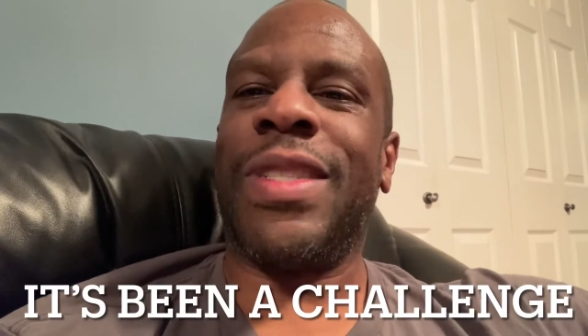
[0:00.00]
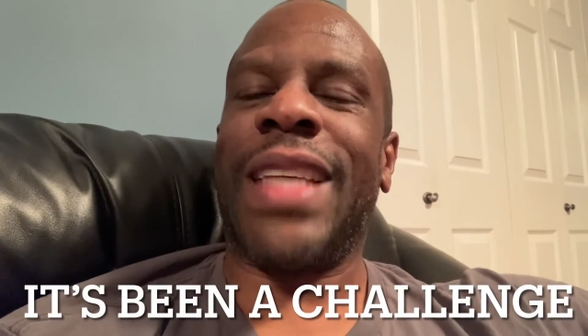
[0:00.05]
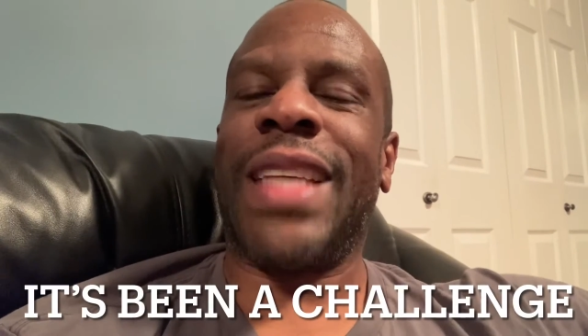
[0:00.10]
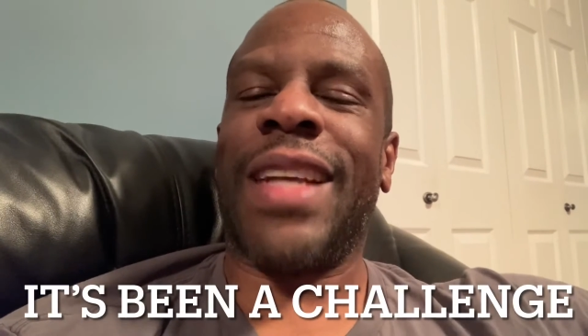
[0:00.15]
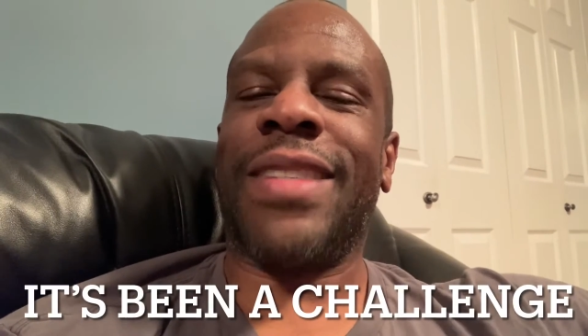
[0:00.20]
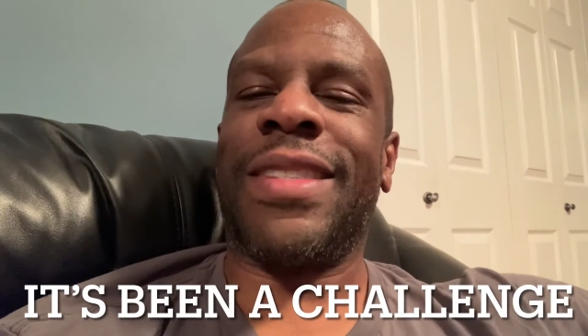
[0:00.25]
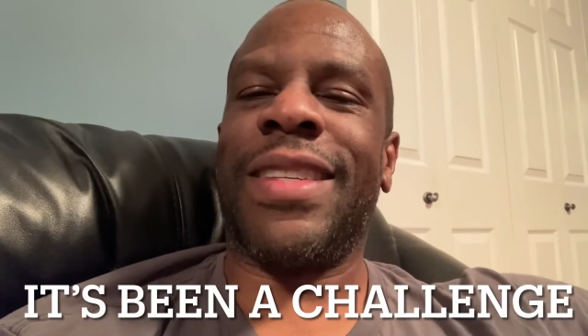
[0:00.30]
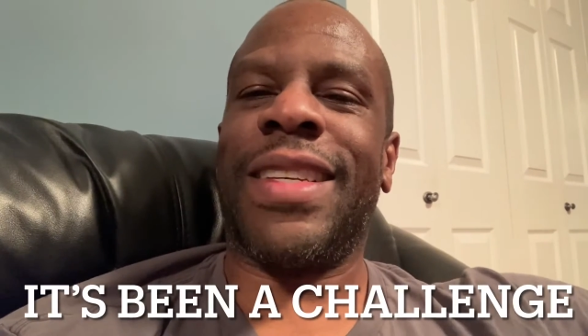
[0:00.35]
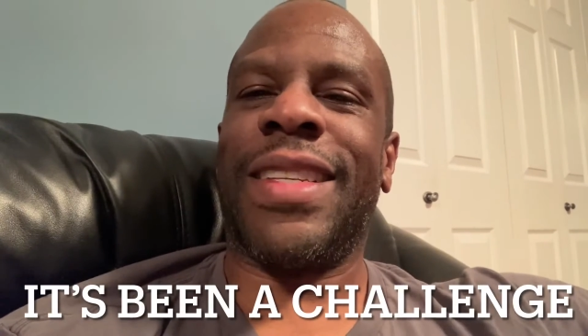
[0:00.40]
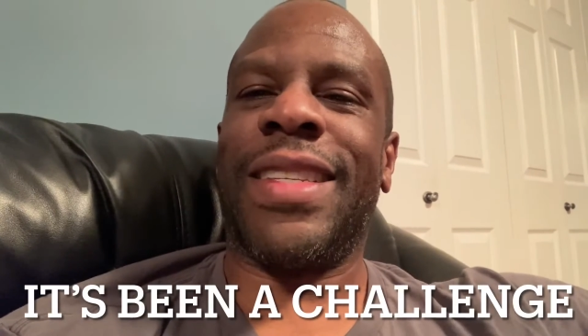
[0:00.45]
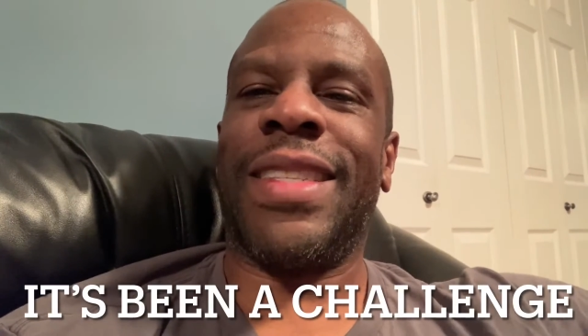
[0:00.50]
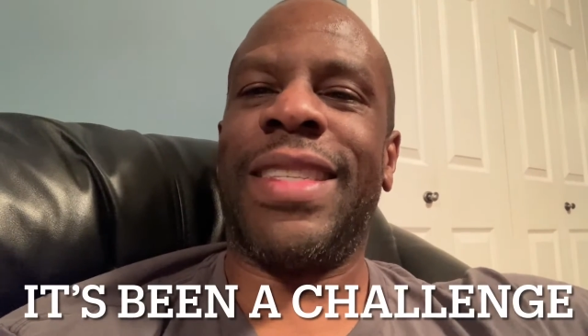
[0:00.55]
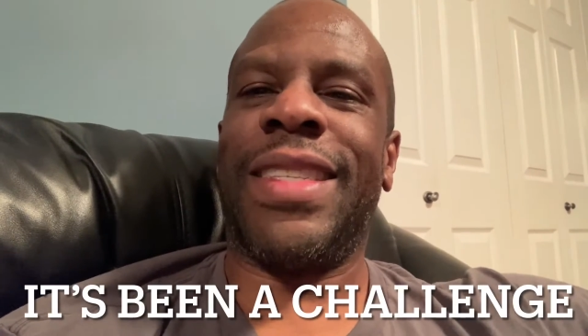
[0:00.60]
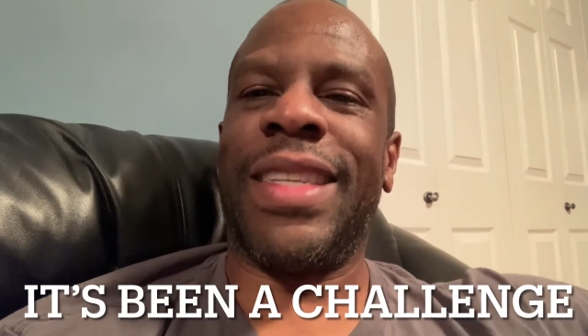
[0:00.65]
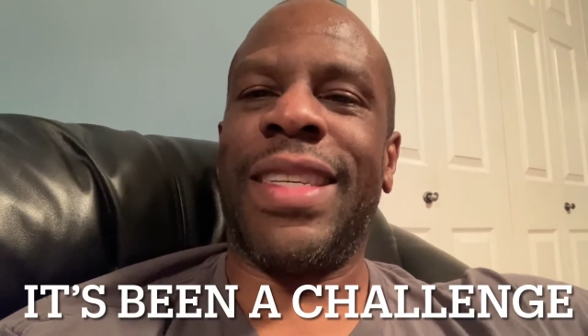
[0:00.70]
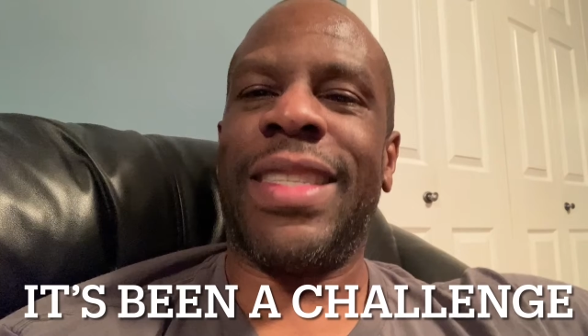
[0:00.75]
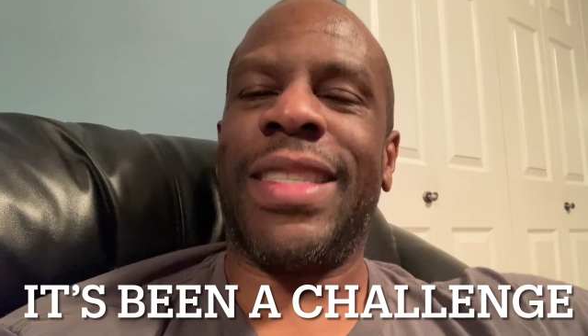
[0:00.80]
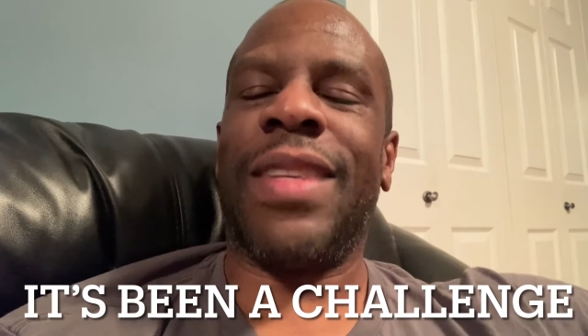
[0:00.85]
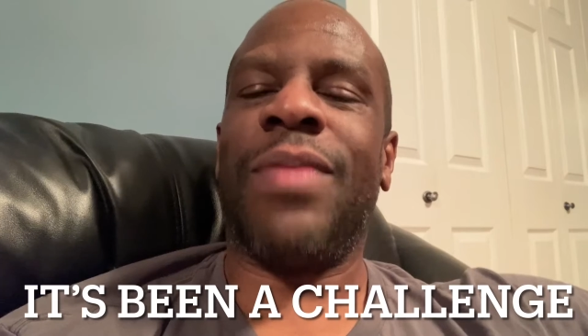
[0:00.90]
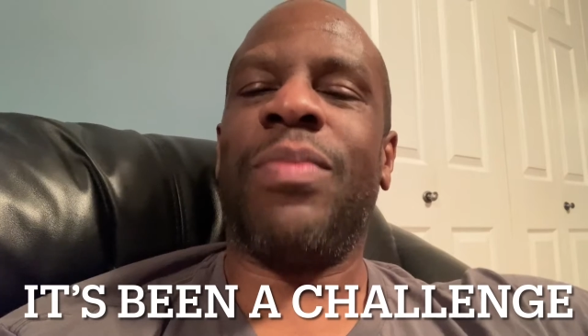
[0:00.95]
actually
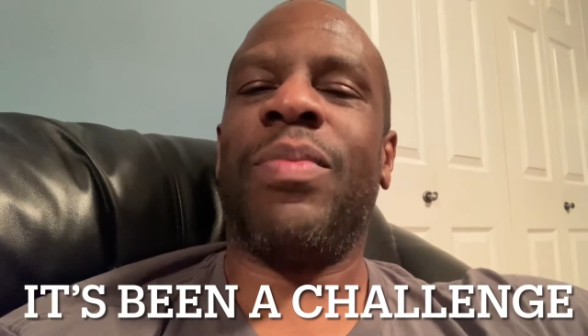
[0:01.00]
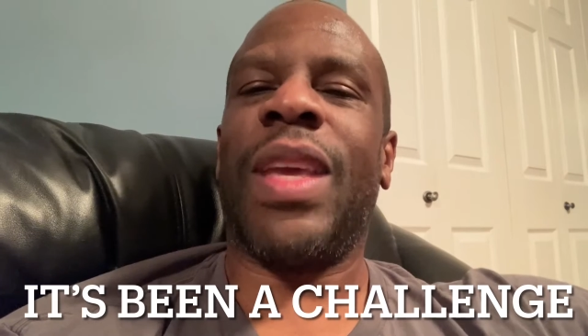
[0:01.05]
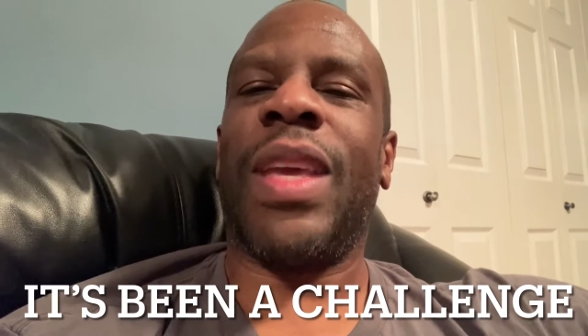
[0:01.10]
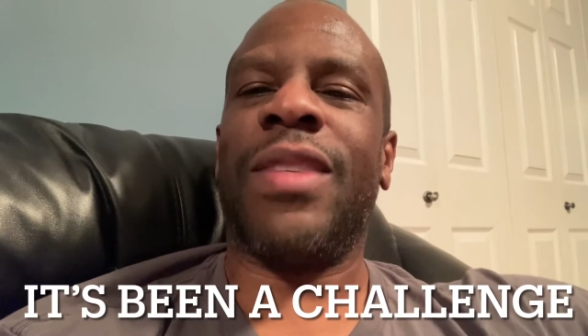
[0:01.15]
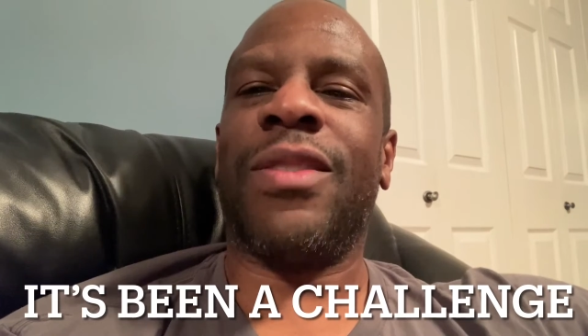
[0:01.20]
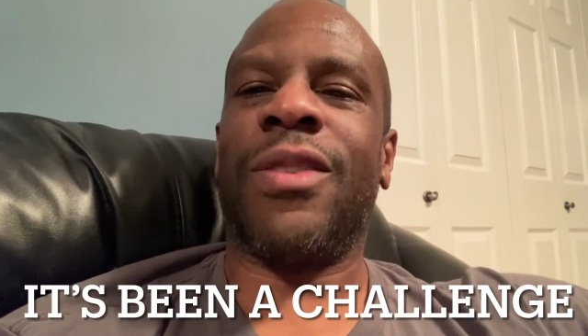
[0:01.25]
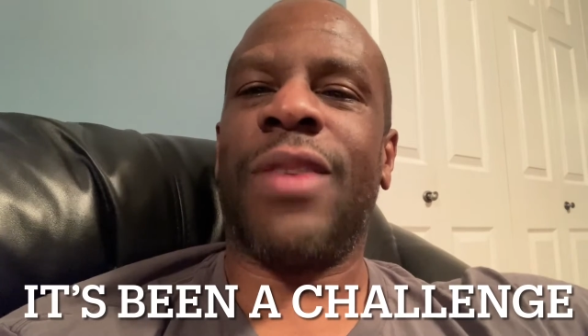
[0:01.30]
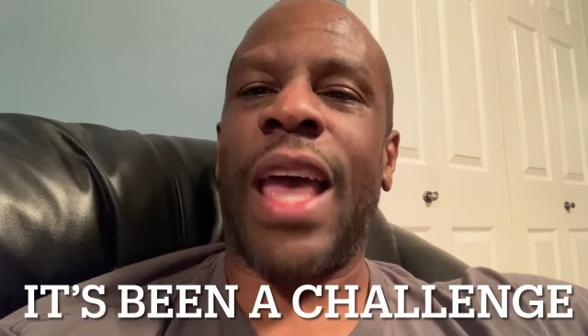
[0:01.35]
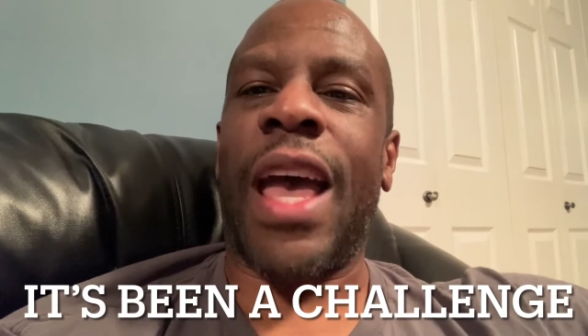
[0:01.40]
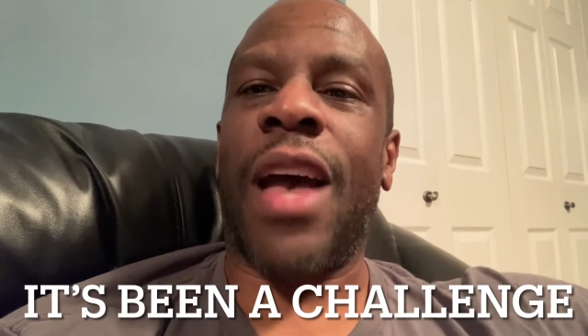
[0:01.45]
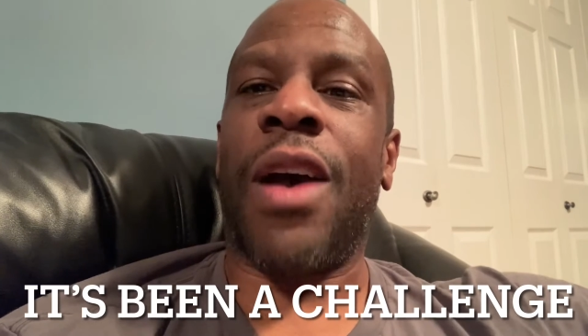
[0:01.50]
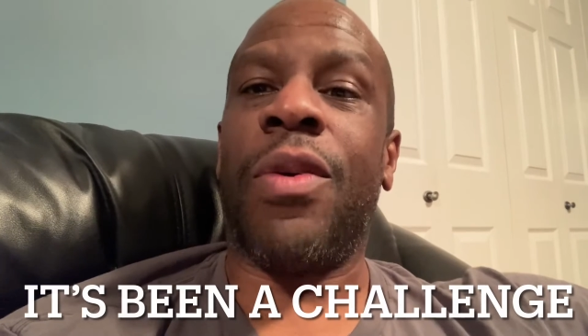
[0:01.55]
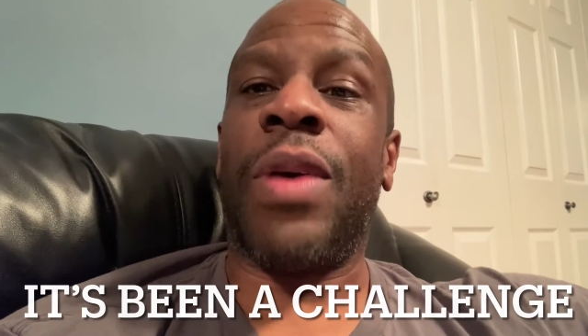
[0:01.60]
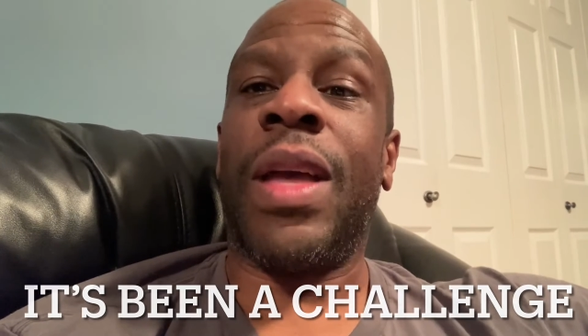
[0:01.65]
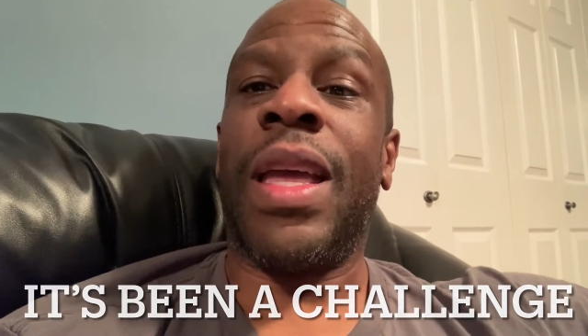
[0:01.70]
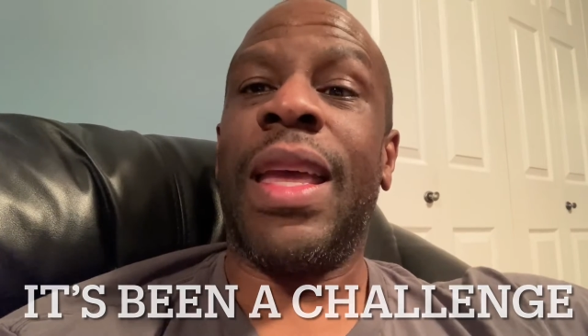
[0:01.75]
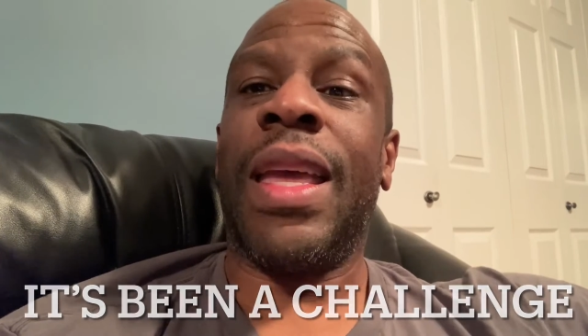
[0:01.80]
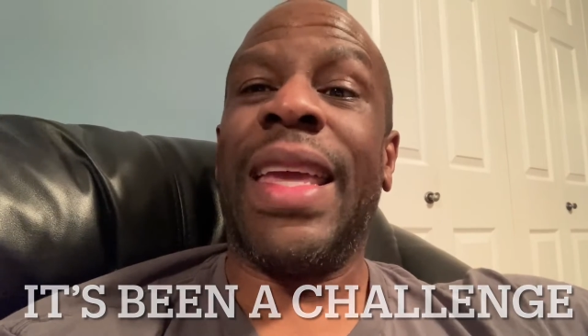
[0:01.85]
consistent based on how